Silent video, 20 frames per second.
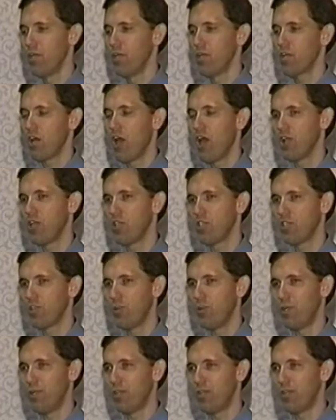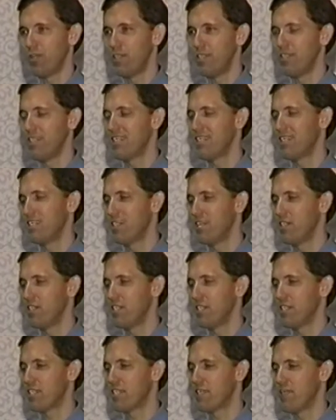Königspiel in
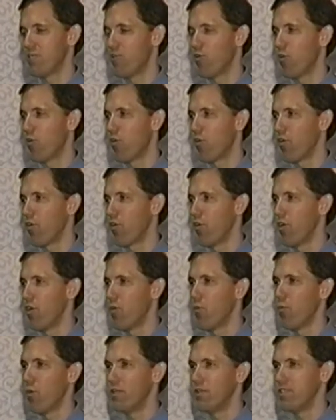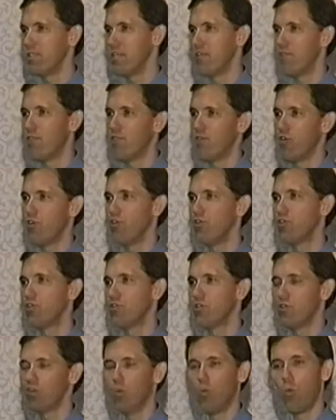1664 was the
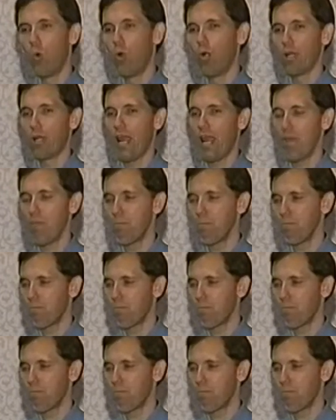first war game.